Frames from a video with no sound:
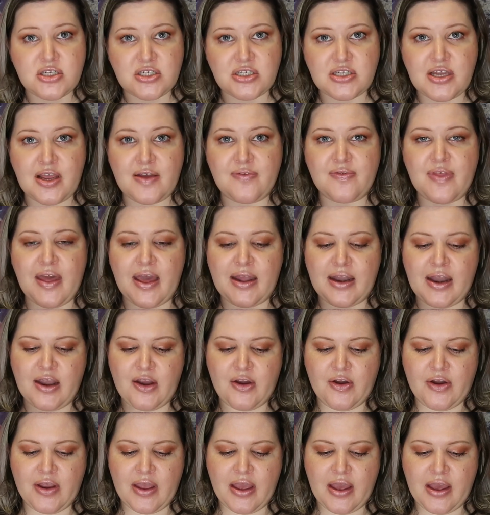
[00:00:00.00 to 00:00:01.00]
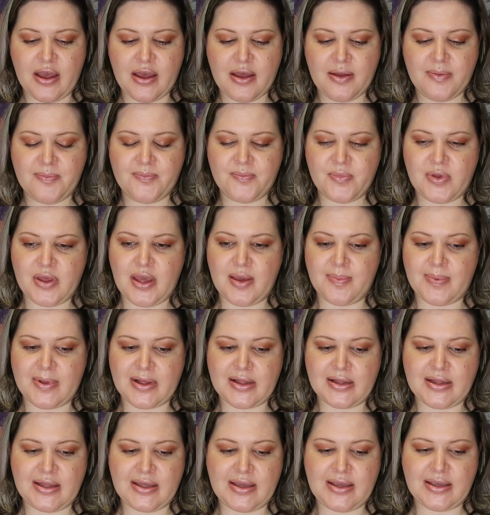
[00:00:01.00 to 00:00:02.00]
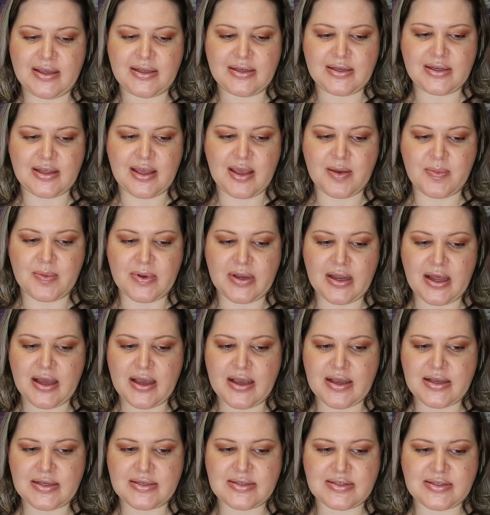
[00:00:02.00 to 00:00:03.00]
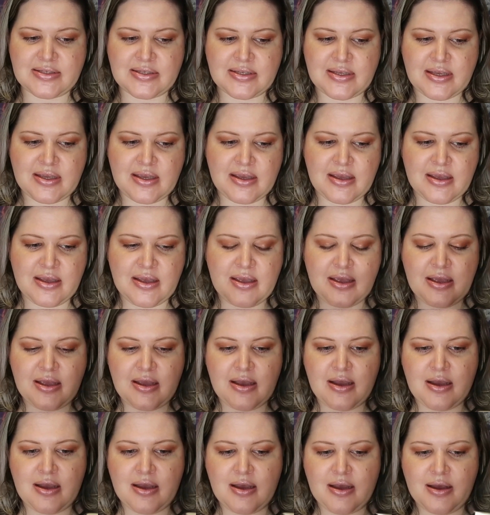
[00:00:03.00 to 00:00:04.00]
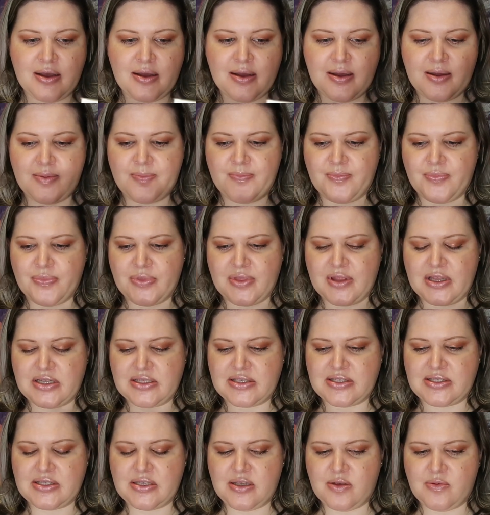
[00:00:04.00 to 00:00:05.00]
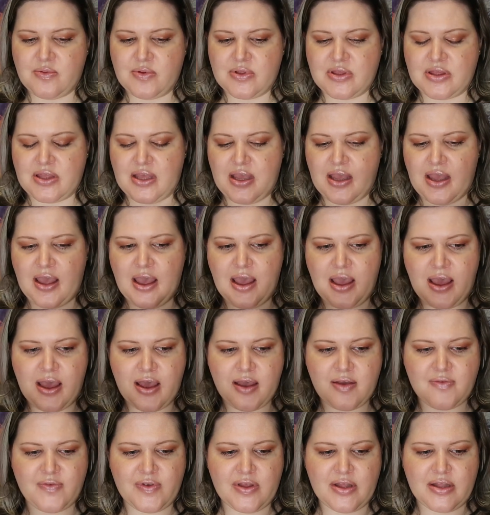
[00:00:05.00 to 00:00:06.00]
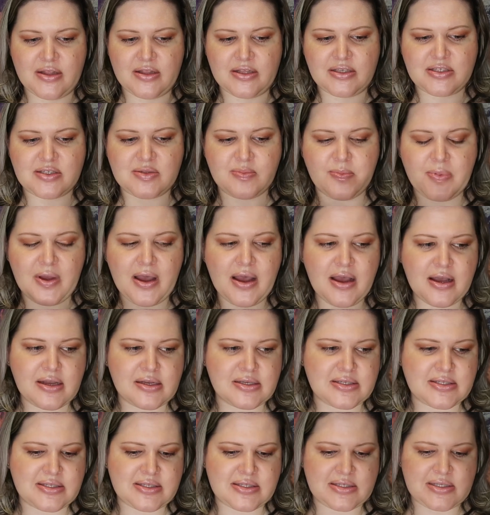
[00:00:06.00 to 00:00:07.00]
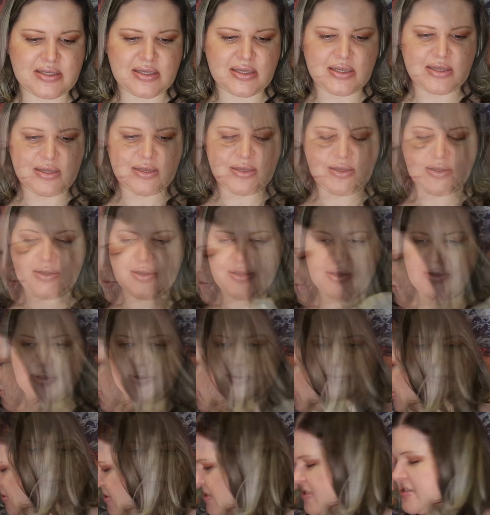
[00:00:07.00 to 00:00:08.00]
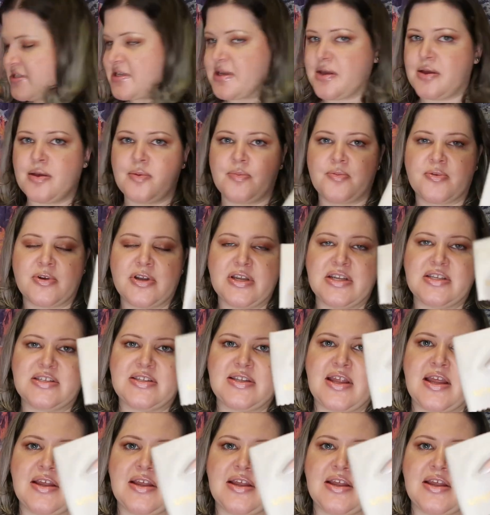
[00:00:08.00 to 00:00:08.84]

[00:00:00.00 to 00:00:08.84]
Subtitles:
Shave that area, keep it clean, keep it nice. Let's see what they have in this box. So this is a pretty